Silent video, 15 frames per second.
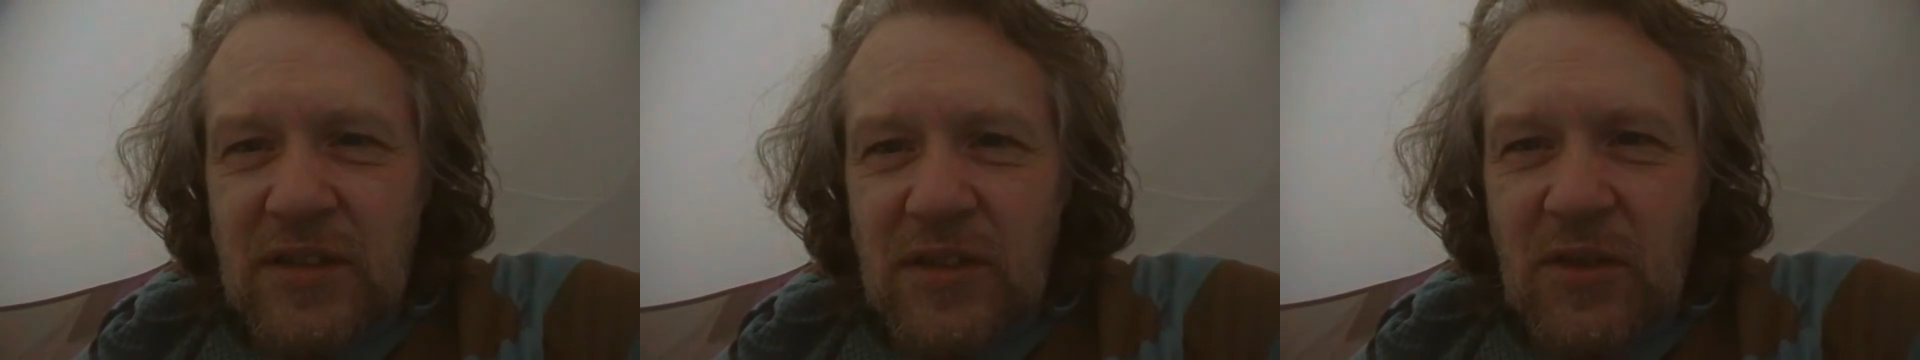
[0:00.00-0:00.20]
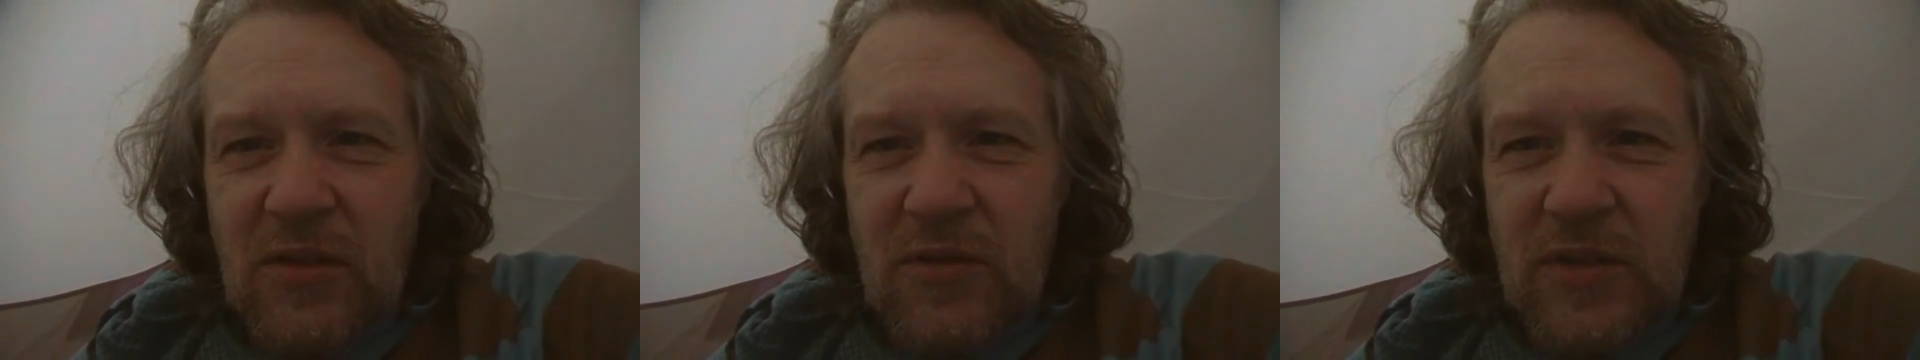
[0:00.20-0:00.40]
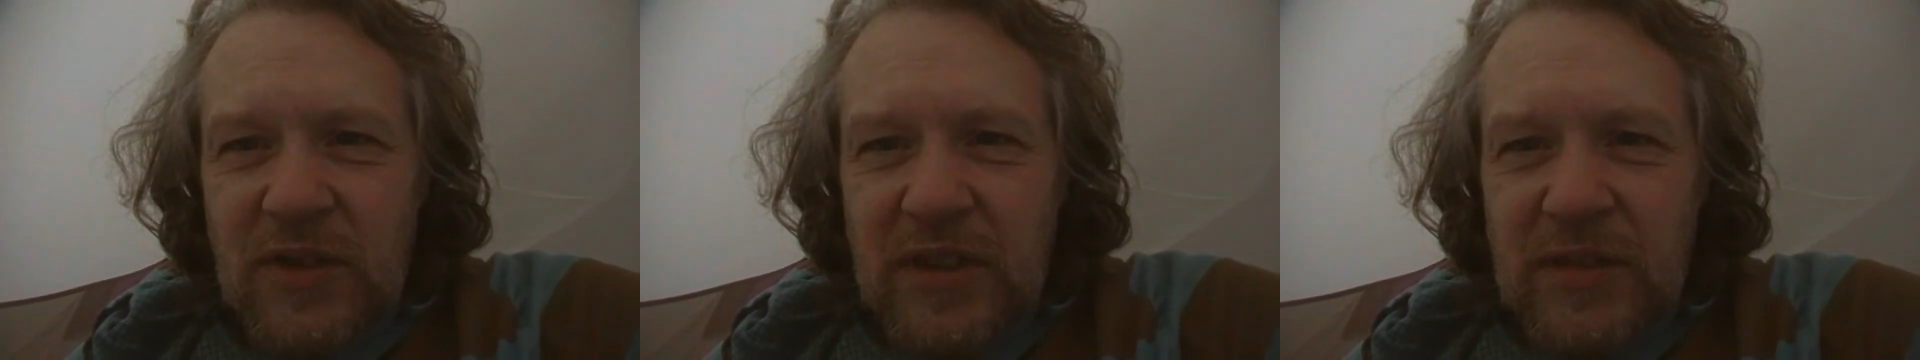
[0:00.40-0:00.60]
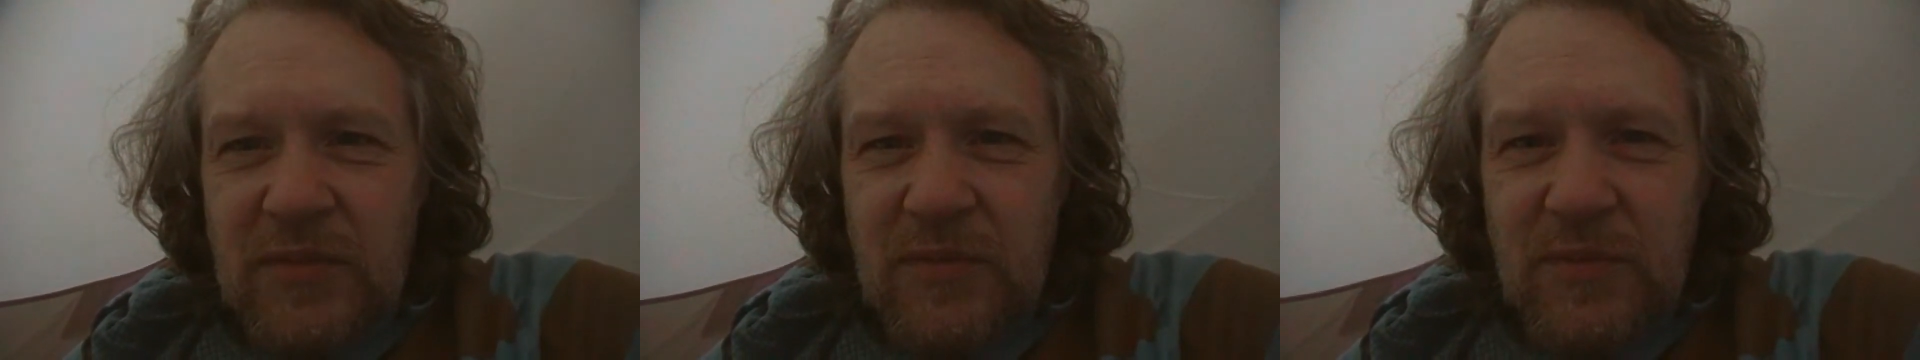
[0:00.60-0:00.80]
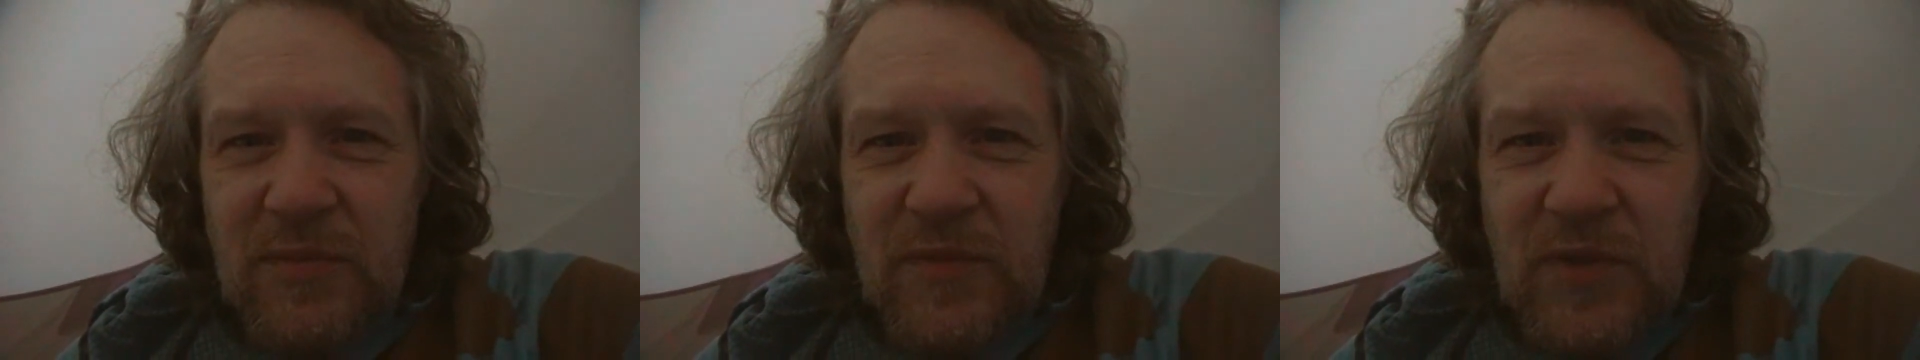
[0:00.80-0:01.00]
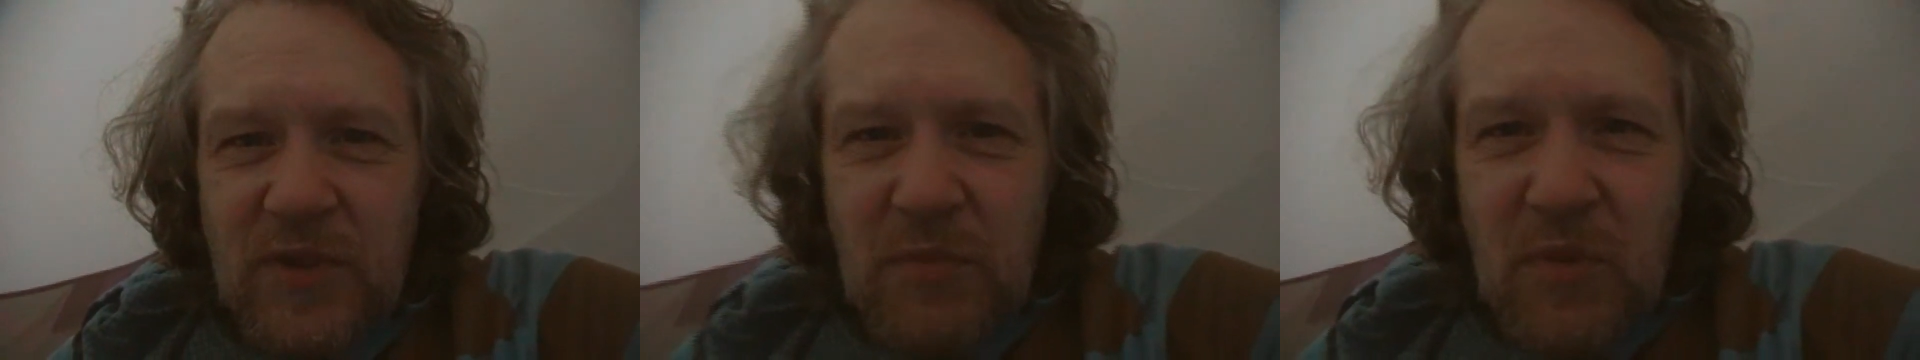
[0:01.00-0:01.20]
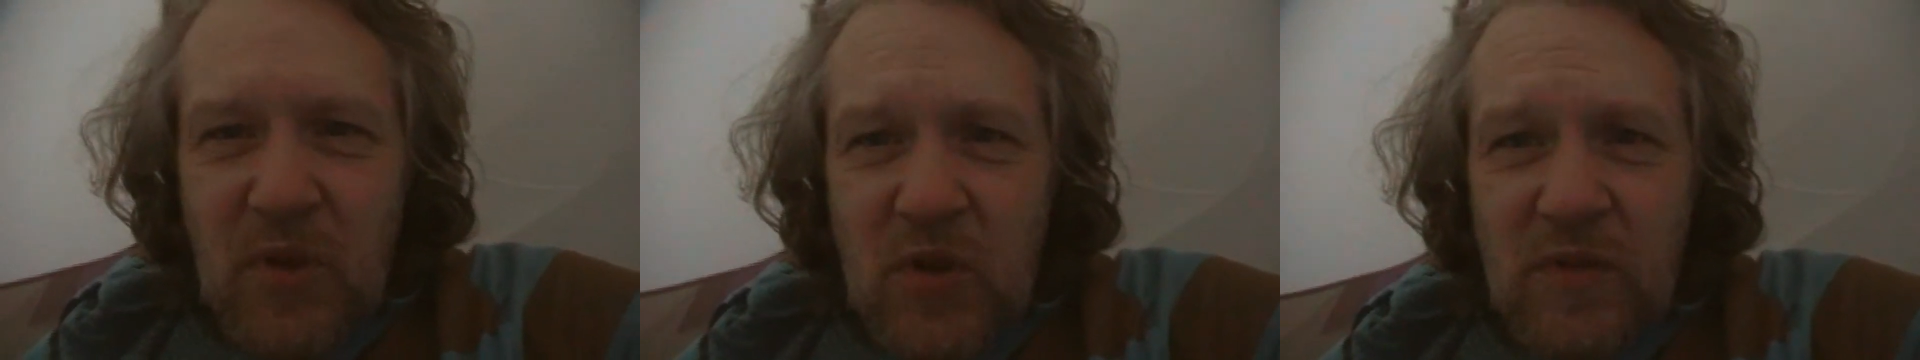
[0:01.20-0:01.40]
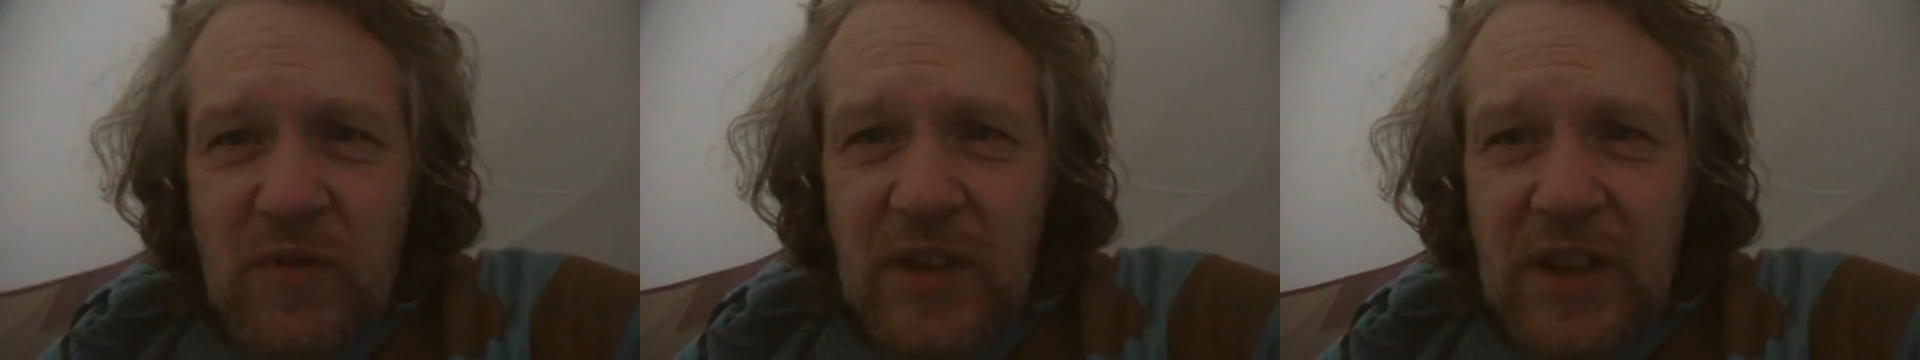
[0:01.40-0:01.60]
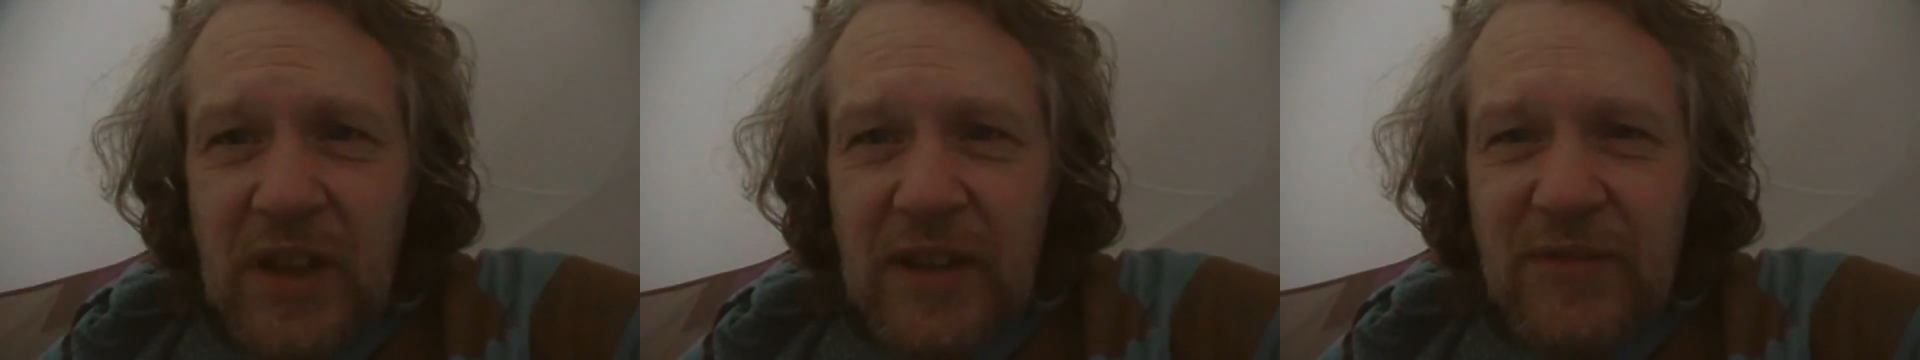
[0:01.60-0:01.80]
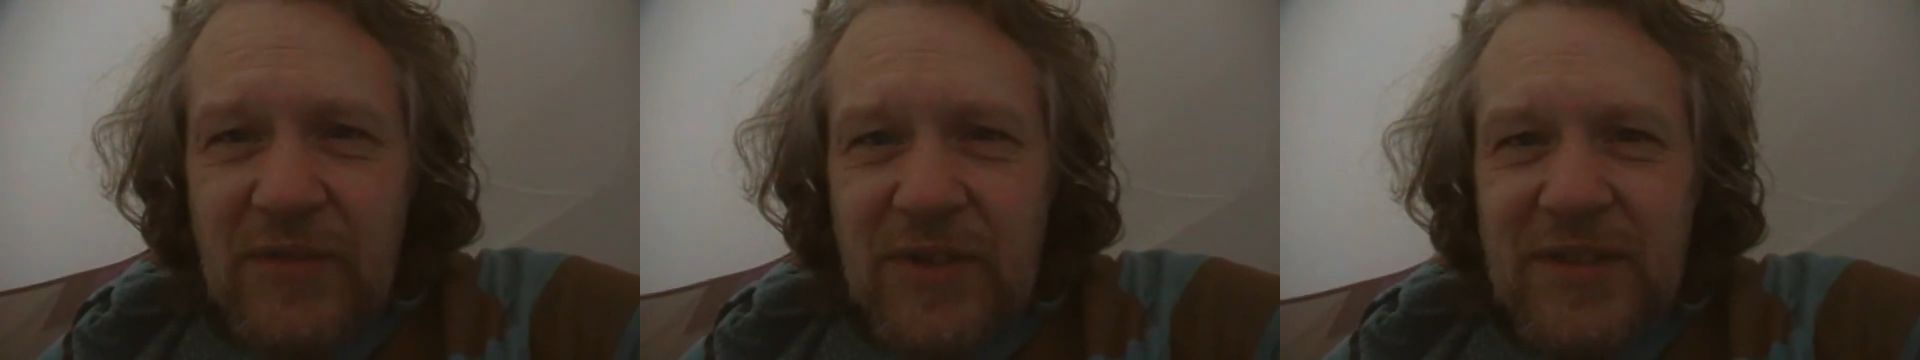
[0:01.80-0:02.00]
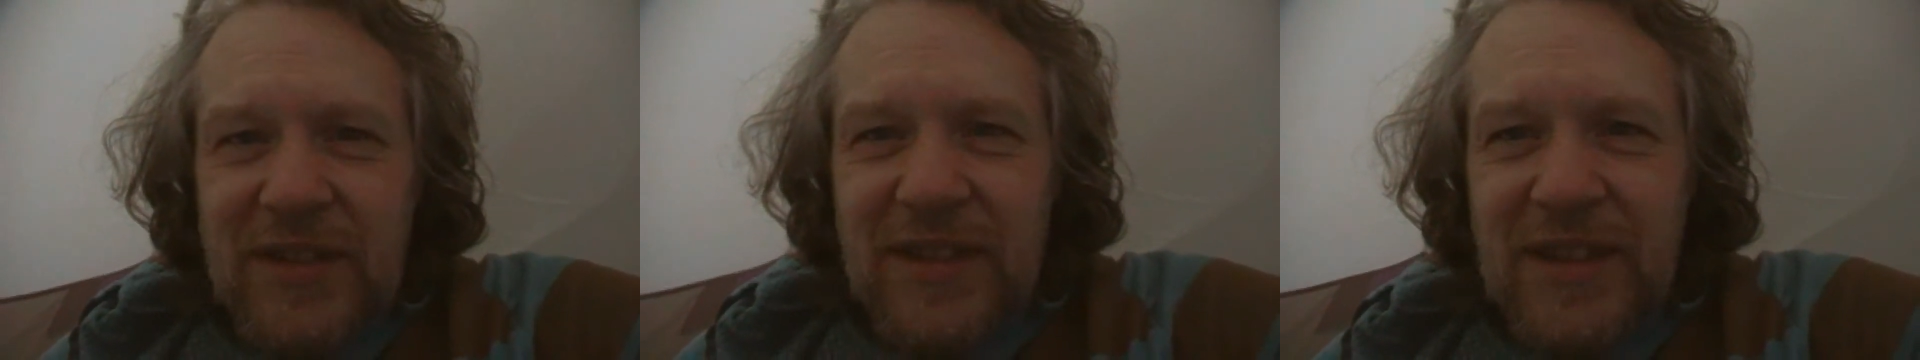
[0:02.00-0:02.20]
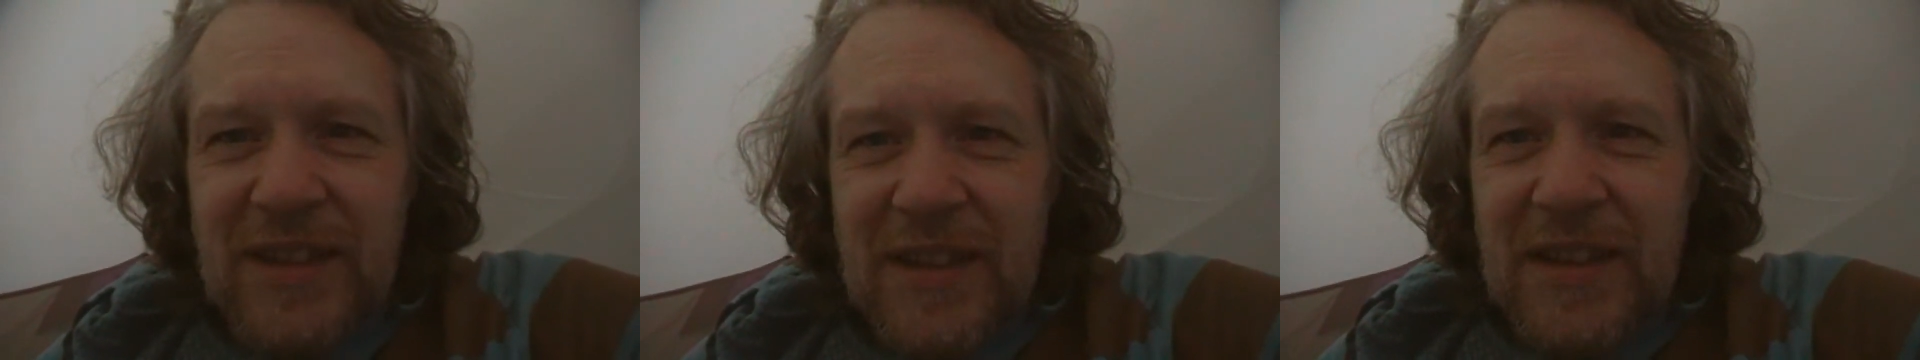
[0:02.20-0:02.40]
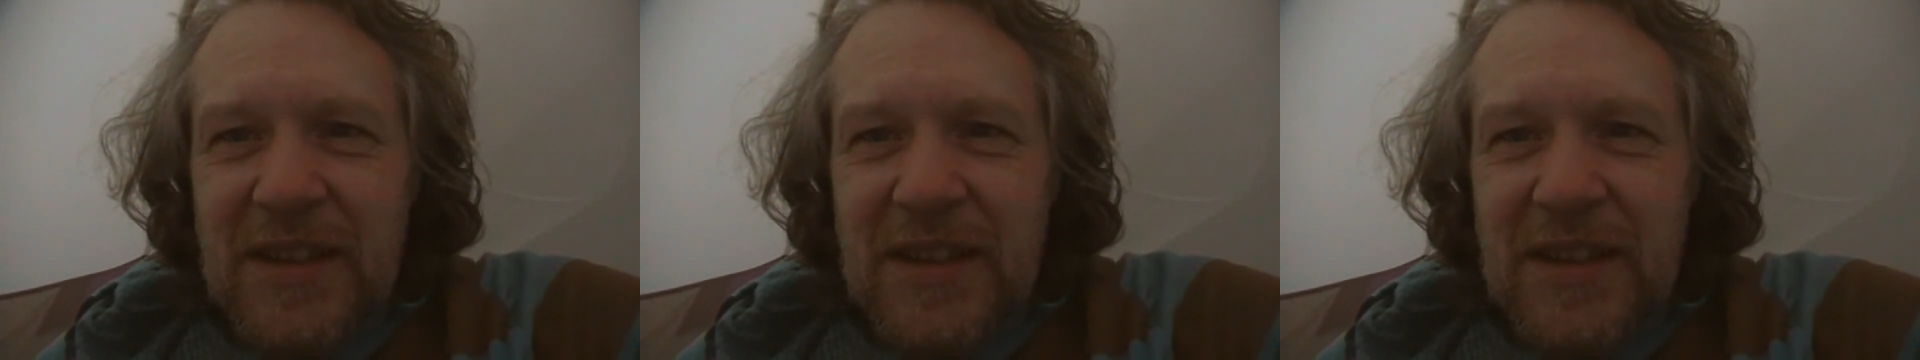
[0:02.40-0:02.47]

you know, for the for the movie, life,